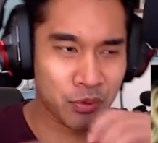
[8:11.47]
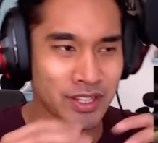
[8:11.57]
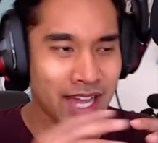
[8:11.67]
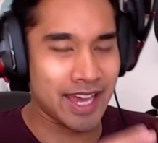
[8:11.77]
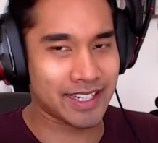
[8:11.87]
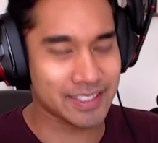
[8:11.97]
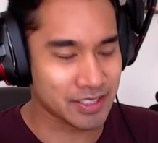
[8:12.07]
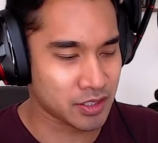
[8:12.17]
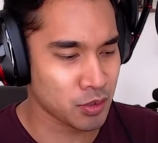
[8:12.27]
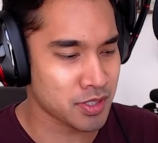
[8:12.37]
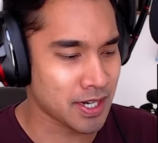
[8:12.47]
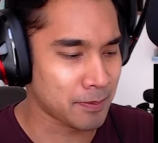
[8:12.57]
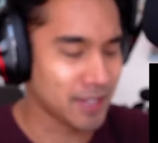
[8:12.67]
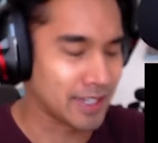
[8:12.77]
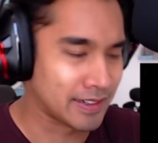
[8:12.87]
would like do
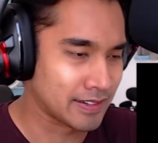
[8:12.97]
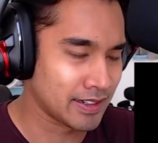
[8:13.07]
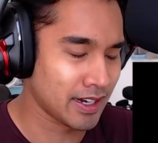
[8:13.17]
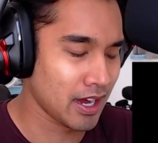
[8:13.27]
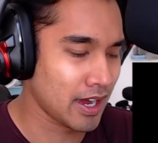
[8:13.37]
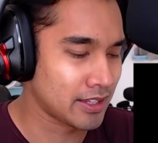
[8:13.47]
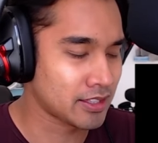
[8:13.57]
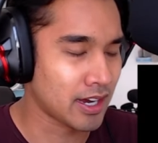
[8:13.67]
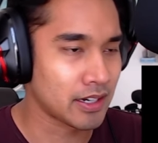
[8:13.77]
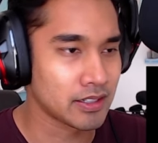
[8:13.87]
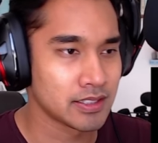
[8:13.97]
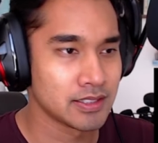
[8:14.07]
something. I thought it.